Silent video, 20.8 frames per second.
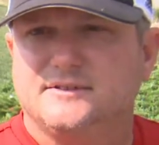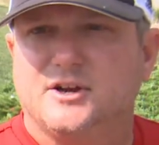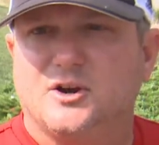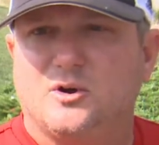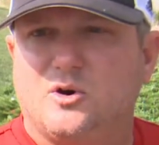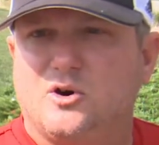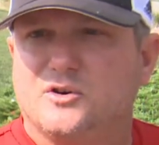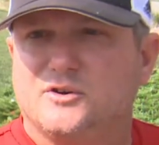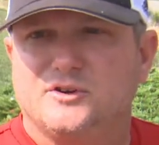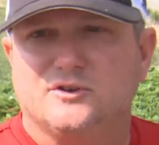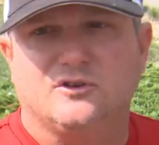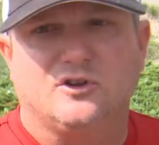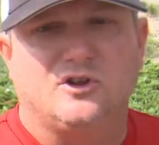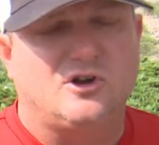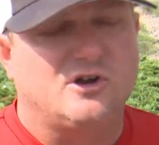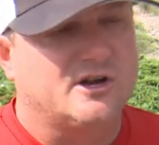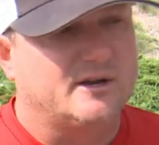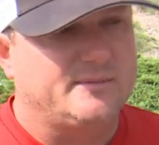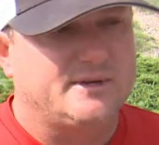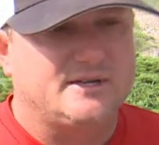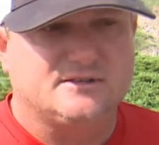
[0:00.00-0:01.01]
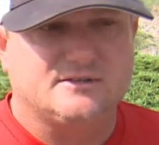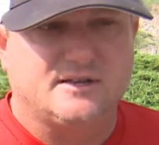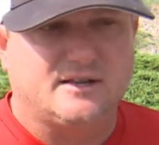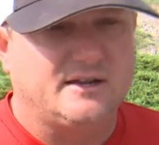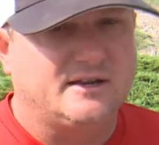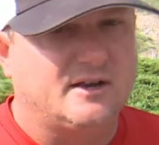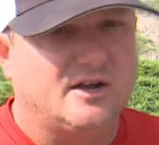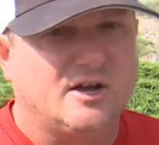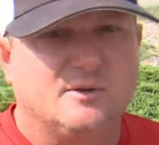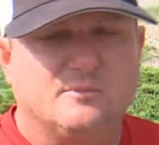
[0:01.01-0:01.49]
you know, all year long. I mean,
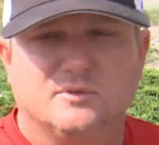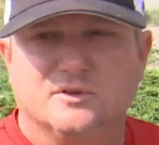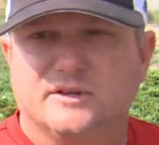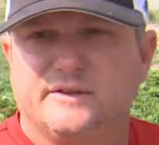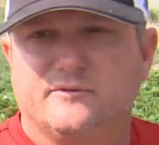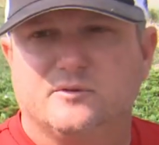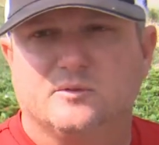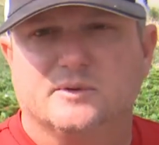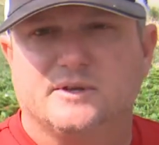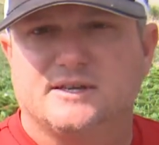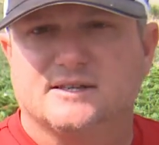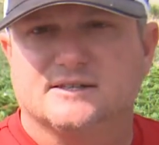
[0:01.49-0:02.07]
and unbelievably